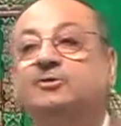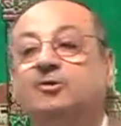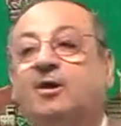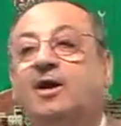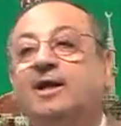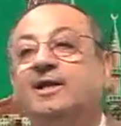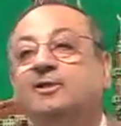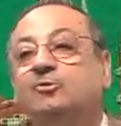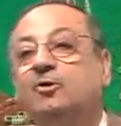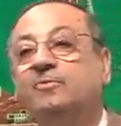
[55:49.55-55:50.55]

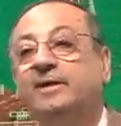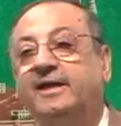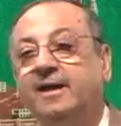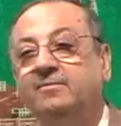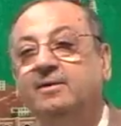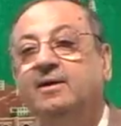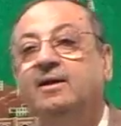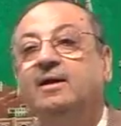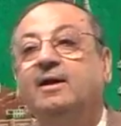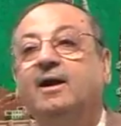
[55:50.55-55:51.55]
Khalidun became
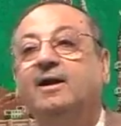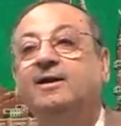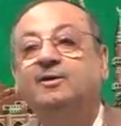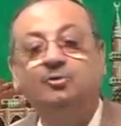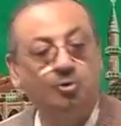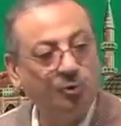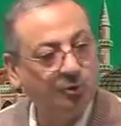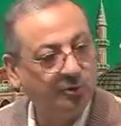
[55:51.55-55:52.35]
Khalidu.